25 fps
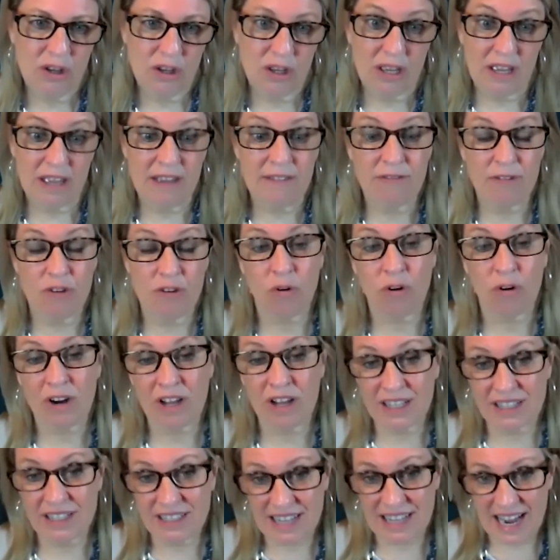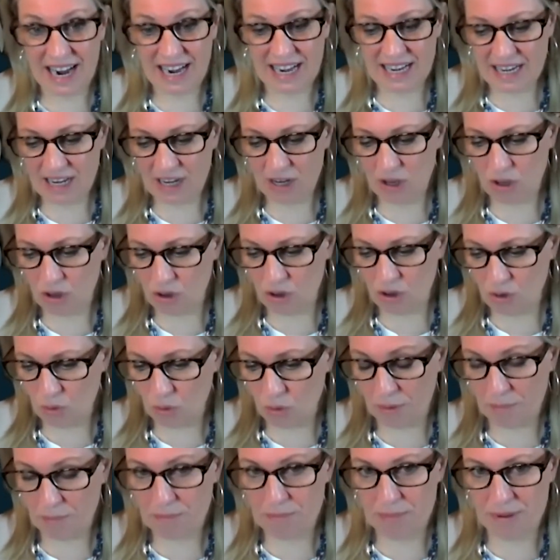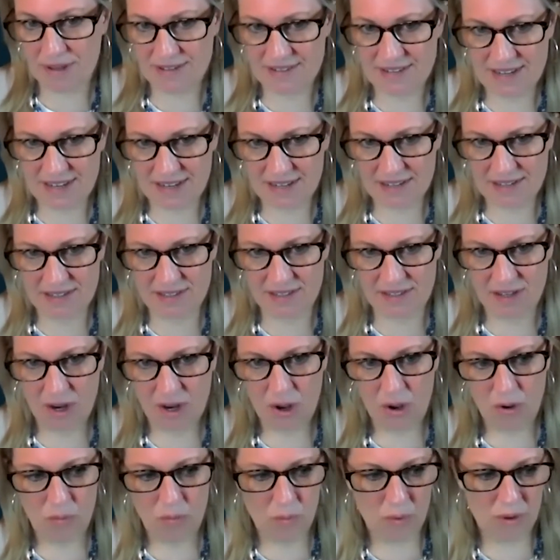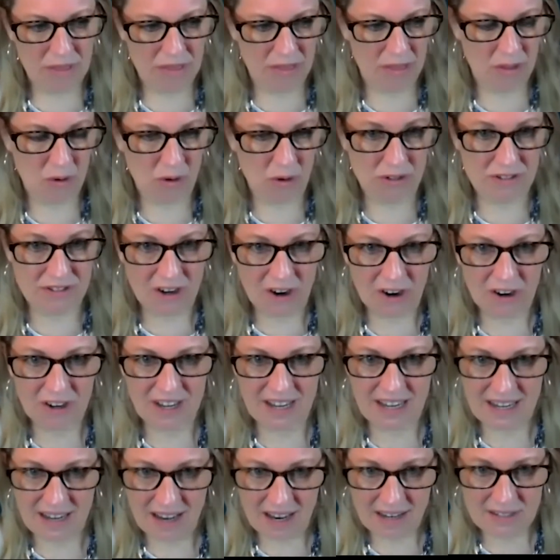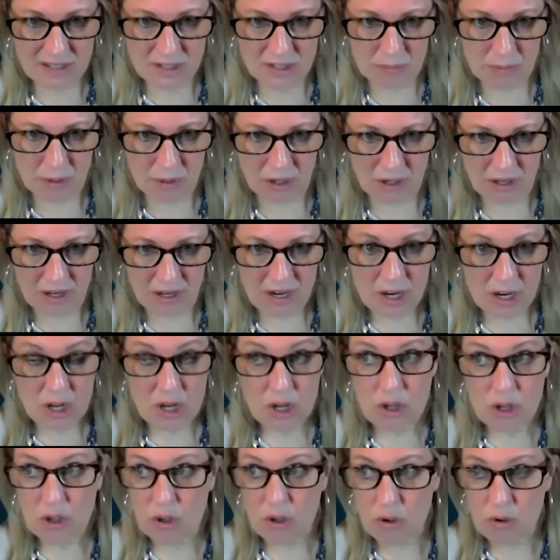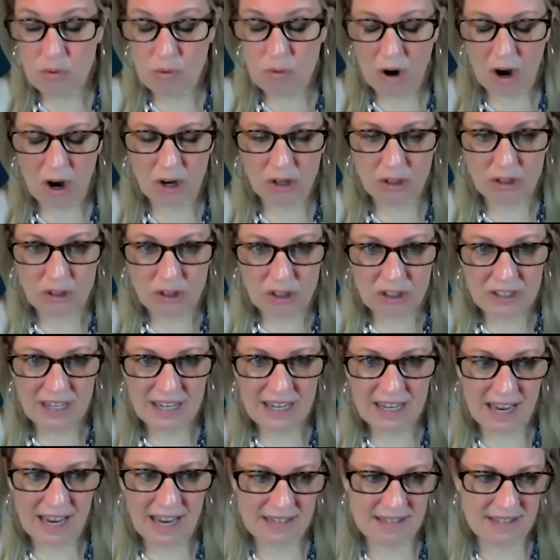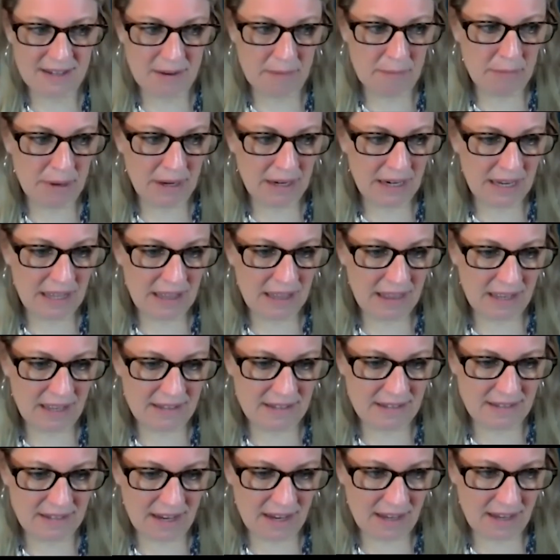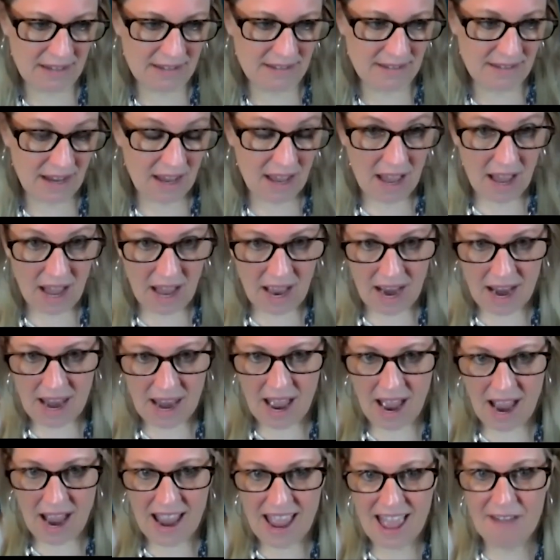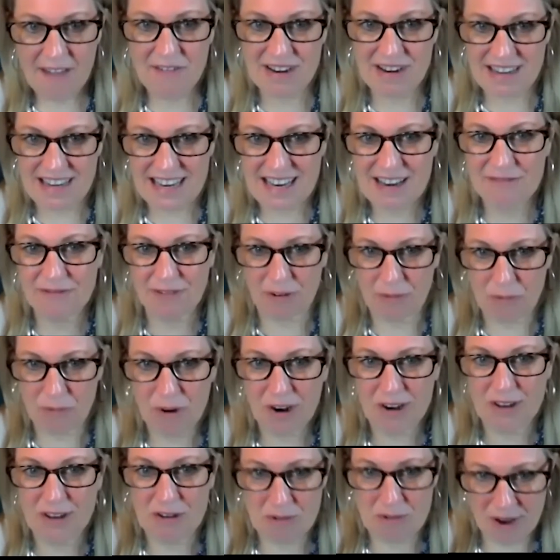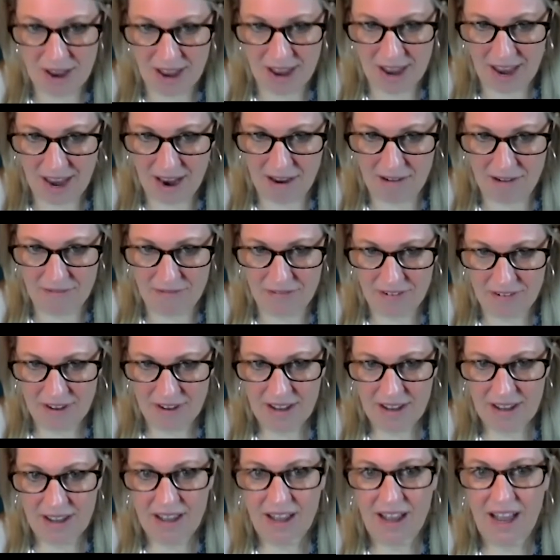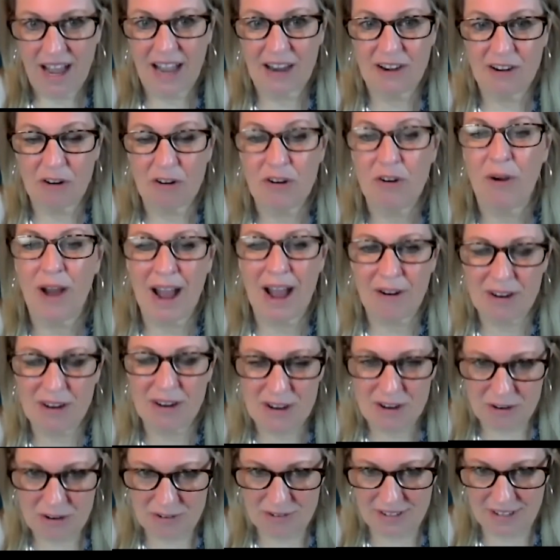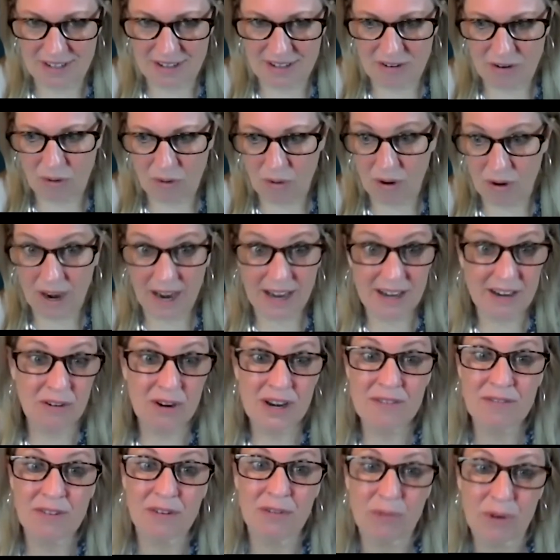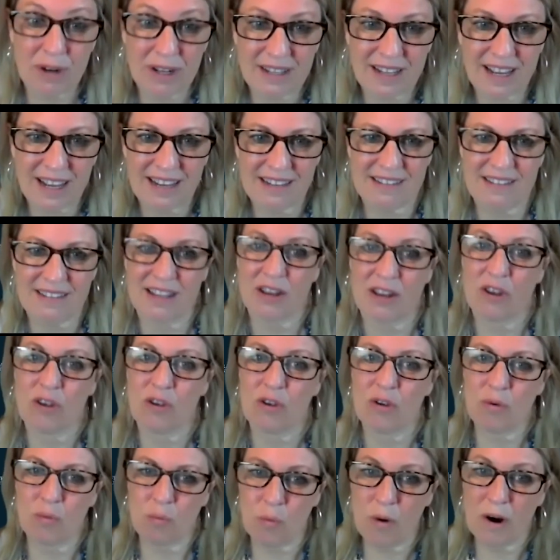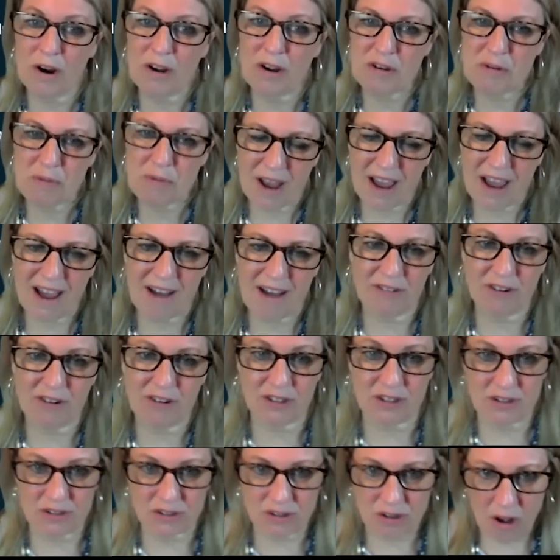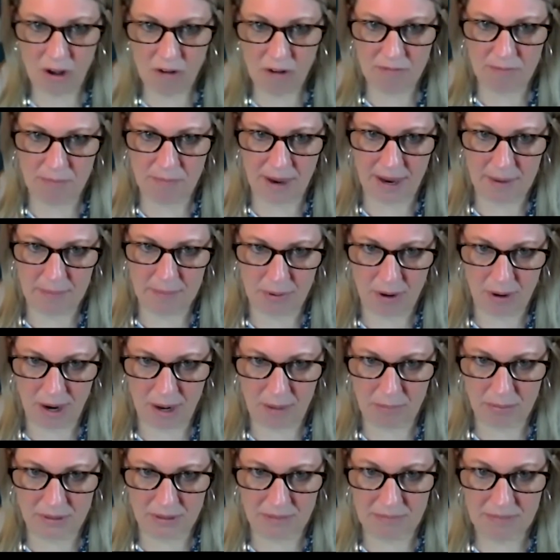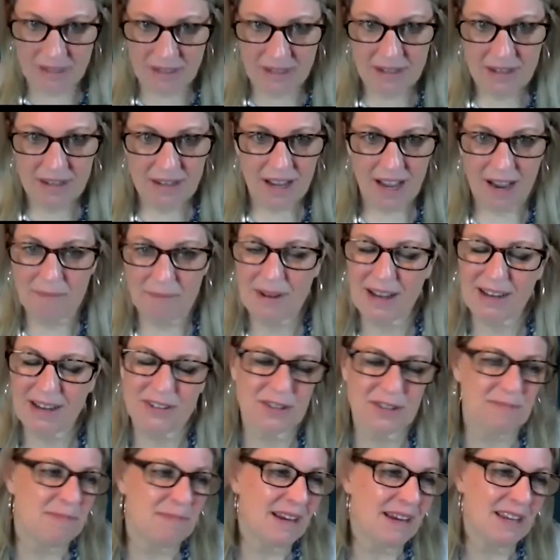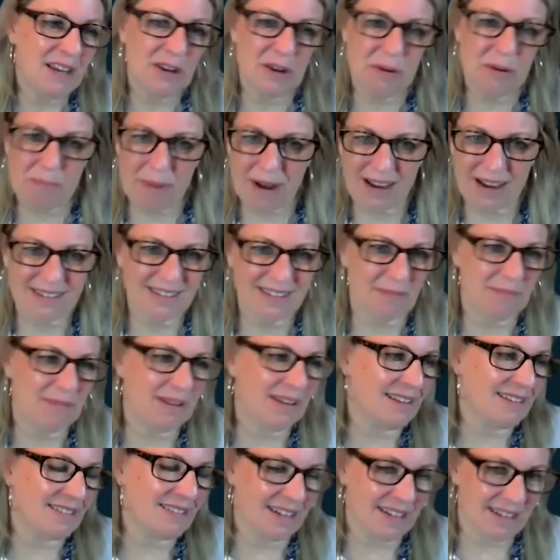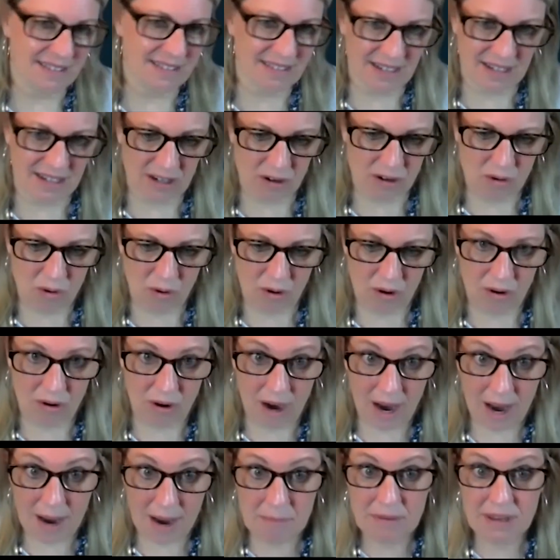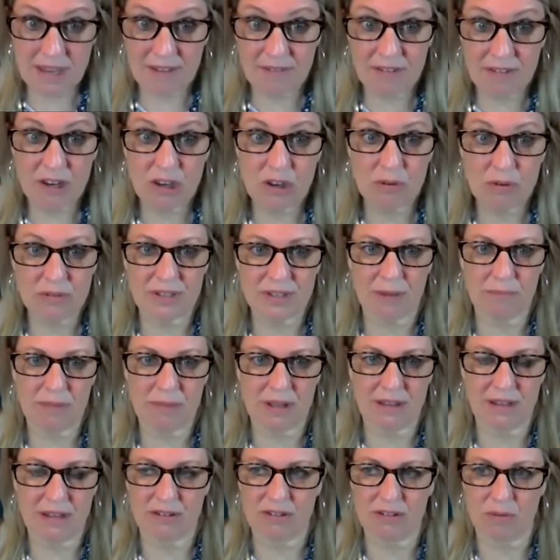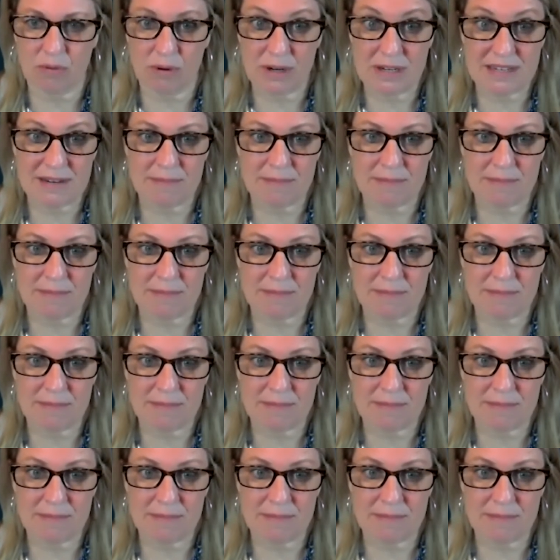if you're aligning your business with your target customer, you are looking at somebody that says, I have a need for what you have. I don't know how to use it, or I don't even realize that what you have could solve my problem. I'm not just making you buy something that's going to sit in a corner. I'm giving you something that's going to